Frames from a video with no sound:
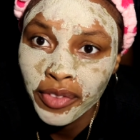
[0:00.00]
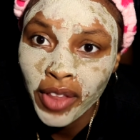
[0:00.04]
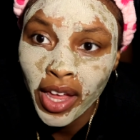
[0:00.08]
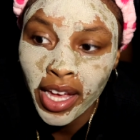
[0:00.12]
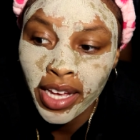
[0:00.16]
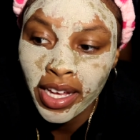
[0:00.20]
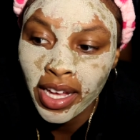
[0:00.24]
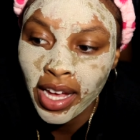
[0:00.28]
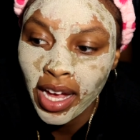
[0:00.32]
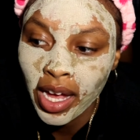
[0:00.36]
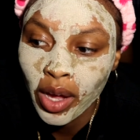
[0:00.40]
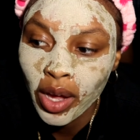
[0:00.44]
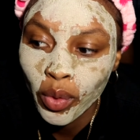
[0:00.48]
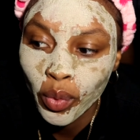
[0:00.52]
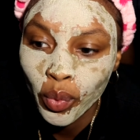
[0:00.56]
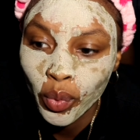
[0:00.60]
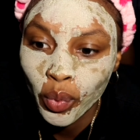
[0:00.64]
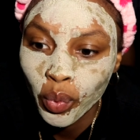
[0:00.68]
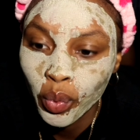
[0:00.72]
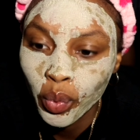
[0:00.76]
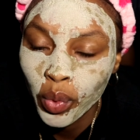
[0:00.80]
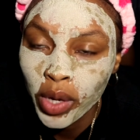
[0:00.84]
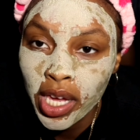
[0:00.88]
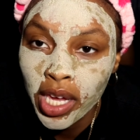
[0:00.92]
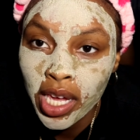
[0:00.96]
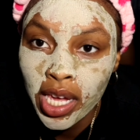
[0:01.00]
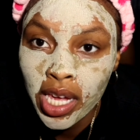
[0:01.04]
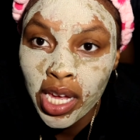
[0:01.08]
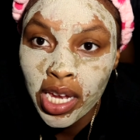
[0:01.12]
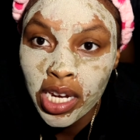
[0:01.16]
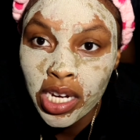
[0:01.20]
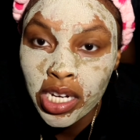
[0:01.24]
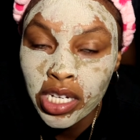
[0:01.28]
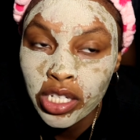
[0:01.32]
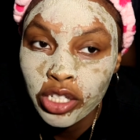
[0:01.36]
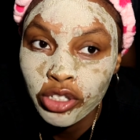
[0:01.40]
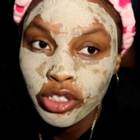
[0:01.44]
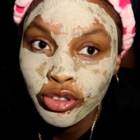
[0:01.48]
Like,
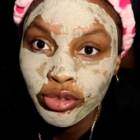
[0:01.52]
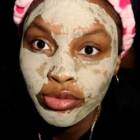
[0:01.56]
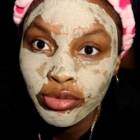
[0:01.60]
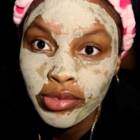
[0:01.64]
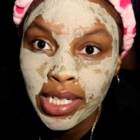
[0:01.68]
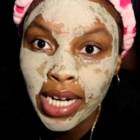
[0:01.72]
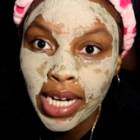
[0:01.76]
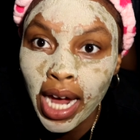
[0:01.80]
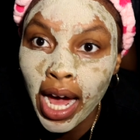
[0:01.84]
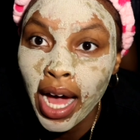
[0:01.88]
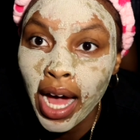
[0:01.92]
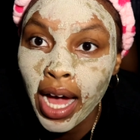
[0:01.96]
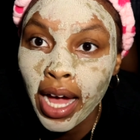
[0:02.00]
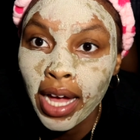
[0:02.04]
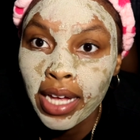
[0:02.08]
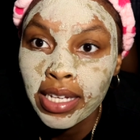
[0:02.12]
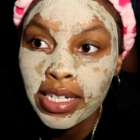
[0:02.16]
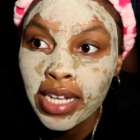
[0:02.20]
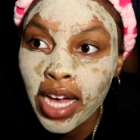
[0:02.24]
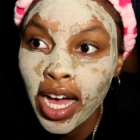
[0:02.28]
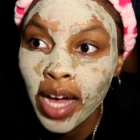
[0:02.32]
we do not